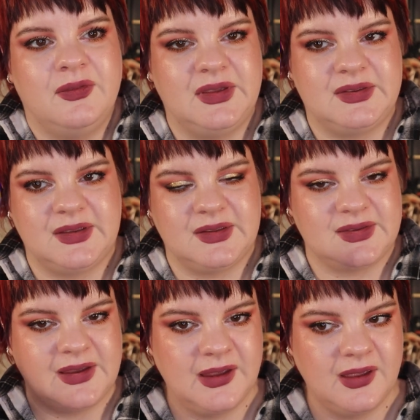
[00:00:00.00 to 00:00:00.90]
this
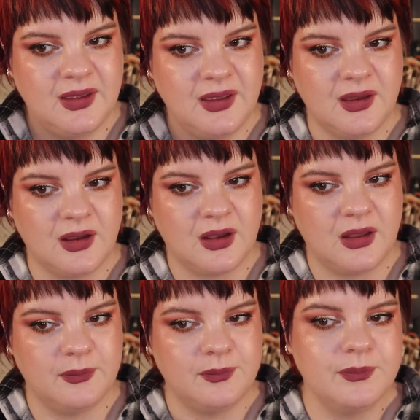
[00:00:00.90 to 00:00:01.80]
is
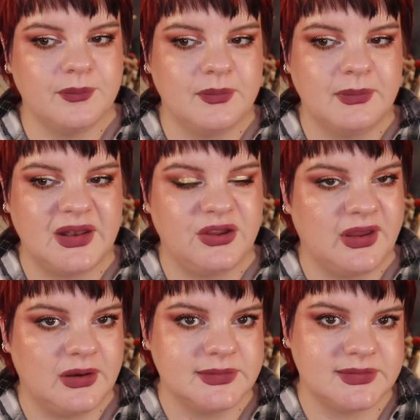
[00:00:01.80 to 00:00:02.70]
many
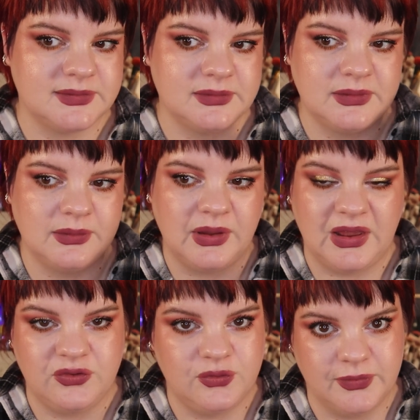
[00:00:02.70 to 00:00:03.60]
years
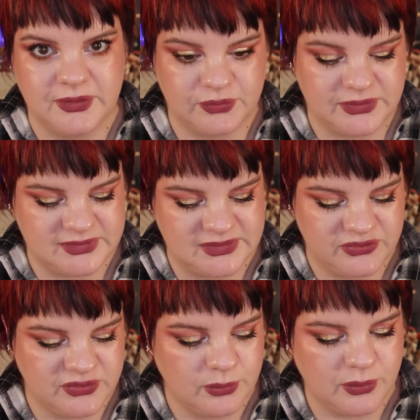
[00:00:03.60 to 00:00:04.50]
into the
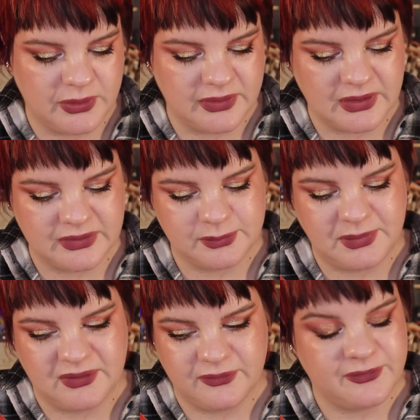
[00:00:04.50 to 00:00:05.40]
transition where it has
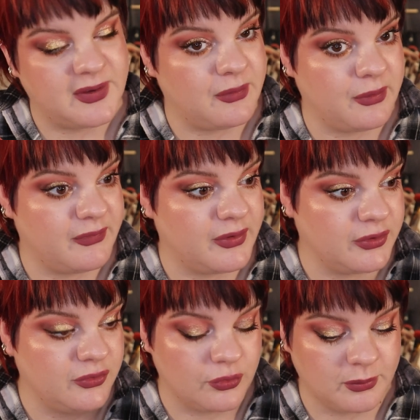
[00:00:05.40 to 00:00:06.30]
been very,
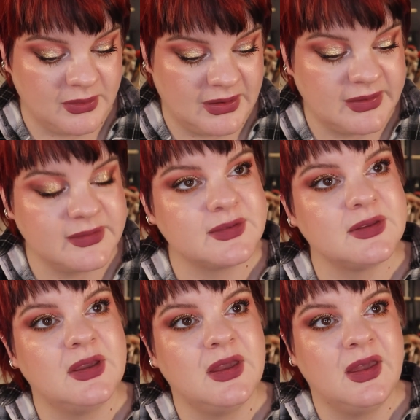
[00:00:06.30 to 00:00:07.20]
very normalized,
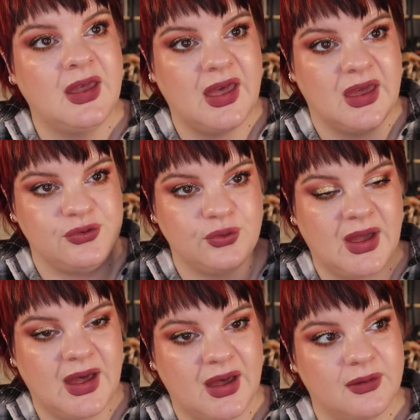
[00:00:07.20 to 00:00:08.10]
and you
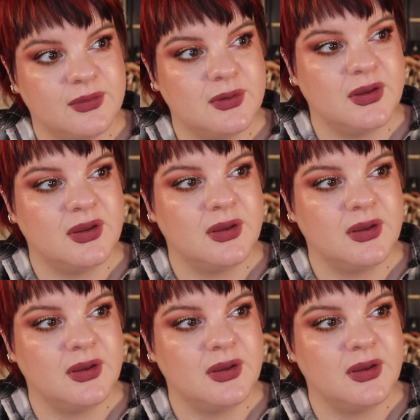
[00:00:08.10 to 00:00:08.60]
have